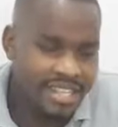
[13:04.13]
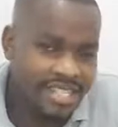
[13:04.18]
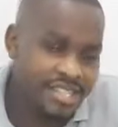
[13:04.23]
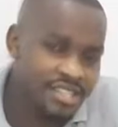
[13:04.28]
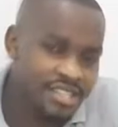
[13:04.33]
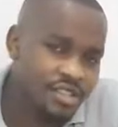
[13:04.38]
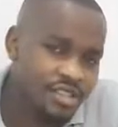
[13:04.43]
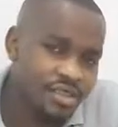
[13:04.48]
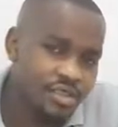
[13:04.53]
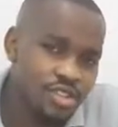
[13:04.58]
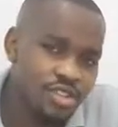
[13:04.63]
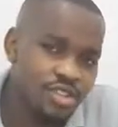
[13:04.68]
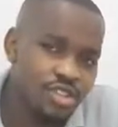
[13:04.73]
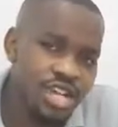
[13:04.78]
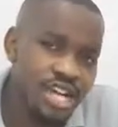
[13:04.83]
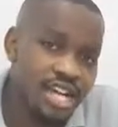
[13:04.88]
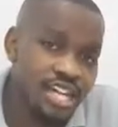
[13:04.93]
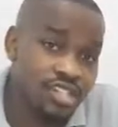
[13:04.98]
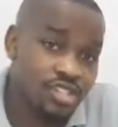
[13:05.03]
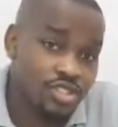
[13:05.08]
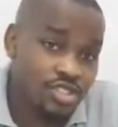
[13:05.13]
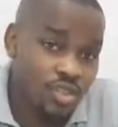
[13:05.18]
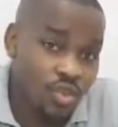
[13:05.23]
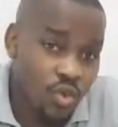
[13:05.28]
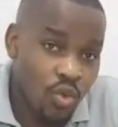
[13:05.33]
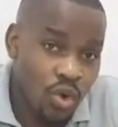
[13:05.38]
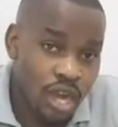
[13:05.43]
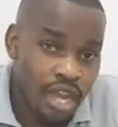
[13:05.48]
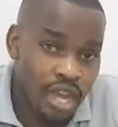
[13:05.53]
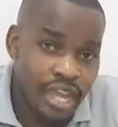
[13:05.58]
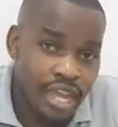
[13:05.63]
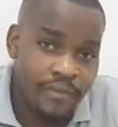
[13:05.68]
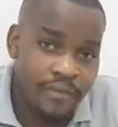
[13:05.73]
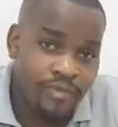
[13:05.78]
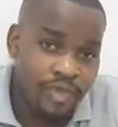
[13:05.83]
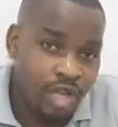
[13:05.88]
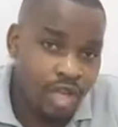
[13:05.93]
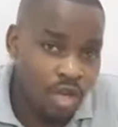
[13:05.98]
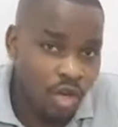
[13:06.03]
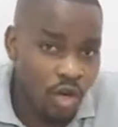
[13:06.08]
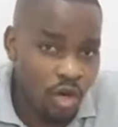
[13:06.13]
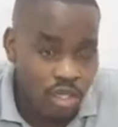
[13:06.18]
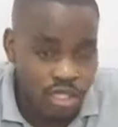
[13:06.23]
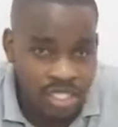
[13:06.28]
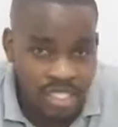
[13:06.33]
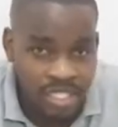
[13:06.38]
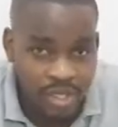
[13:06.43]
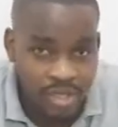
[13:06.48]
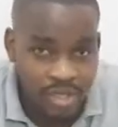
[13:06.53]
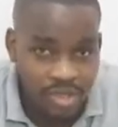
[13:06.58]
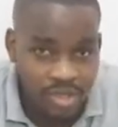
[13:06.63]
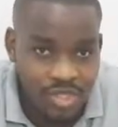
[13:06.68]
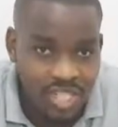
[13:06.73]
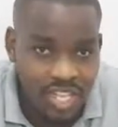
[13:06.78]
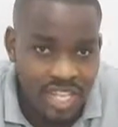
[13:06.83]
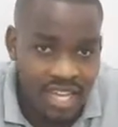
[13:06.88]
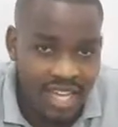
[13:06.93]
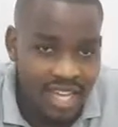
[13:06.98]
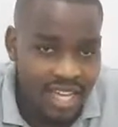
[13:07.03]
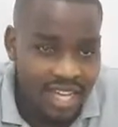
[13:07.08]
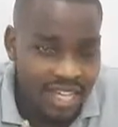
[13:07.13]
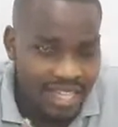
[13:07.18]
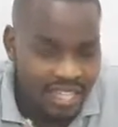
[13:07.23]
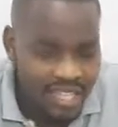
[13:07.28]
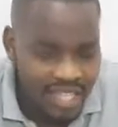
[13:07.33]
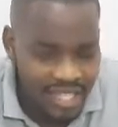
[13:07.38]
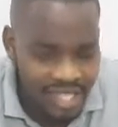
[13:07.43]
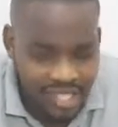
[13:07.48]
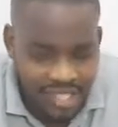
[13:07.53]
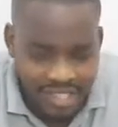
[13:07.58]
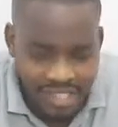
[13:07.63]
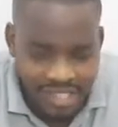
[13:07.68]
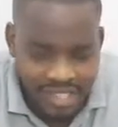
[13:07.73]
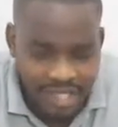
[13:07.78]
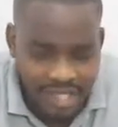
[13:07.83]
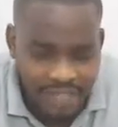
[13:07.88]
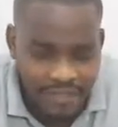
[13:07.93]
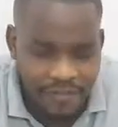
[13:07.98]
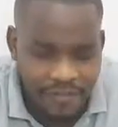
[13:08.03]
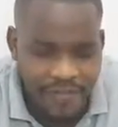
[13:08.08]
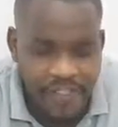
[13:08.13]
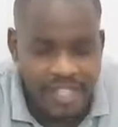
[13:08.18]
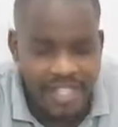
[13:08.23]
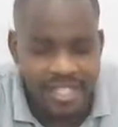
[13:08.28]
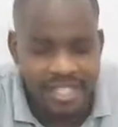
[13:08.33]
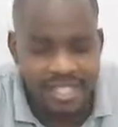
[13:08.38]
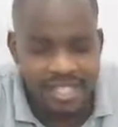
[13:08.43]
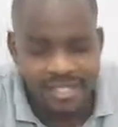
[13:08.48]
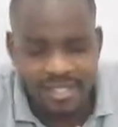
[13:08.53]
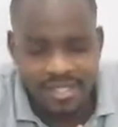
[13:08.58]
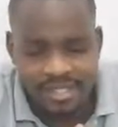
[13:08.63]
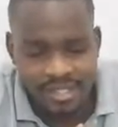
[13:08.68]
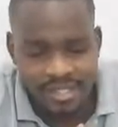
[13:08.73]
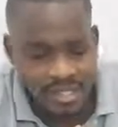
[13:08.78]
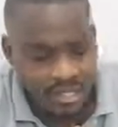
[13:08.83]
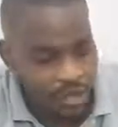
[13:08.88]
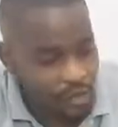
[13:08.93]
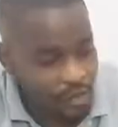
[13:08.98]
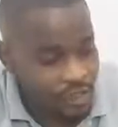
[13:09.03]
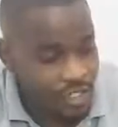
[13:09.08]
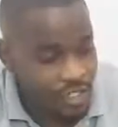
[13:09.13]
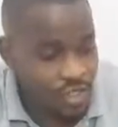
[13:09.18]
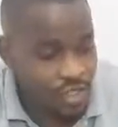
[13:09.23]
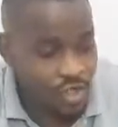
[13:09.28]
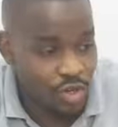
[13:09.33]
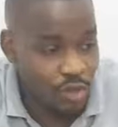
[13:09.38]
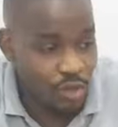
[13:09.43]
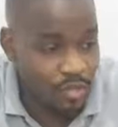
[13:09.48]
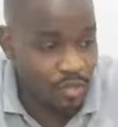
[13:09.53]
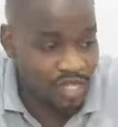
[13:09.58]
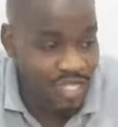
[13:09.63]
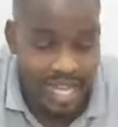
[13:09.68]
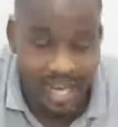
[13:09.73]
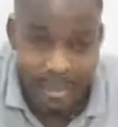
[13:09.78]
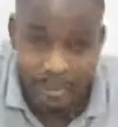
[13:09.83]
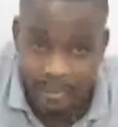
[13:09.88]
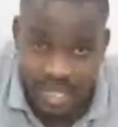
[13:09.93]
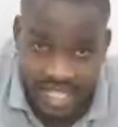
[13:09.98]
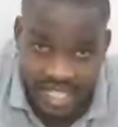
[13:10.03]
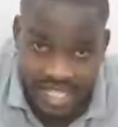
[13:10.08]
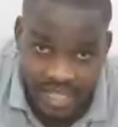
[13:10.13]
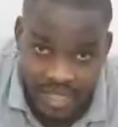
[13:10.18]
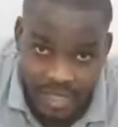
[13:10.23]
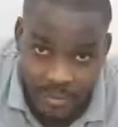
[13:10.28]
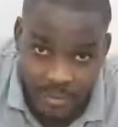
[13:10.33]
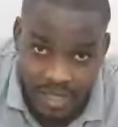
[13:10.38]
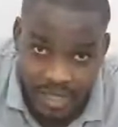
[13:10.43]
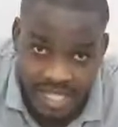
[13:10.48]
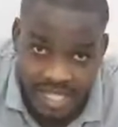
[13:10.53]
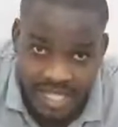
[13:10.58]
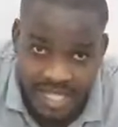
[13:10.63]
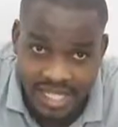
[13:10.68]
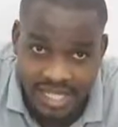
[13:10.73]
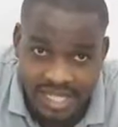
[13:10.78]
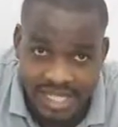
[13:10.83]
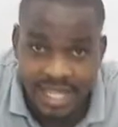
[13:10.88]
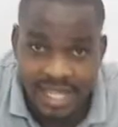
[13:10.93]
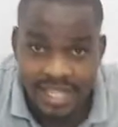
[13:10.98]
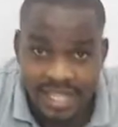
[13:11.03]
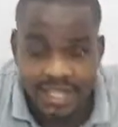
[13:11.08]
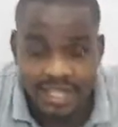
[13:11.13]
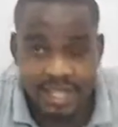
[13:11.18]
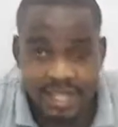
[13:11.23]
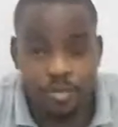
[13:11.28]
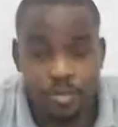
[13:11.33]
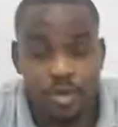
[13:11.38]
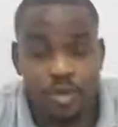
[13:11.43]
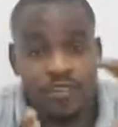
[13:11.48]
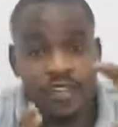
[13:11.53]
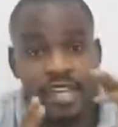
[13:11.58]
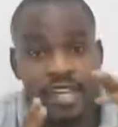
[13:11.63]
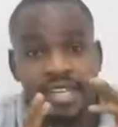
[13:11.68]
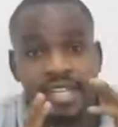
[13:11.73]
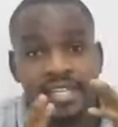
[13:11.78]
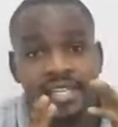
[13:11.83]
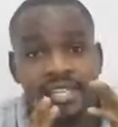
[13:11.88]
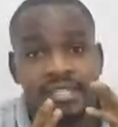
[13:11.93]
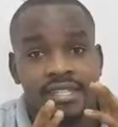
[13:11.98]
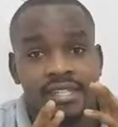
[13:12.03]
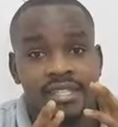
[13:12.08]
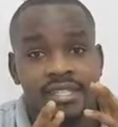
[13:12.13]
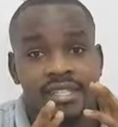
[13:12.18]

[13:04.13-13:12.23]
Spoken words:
that is the reason as to why hotels, cafes, coffee shops, and many other places that provide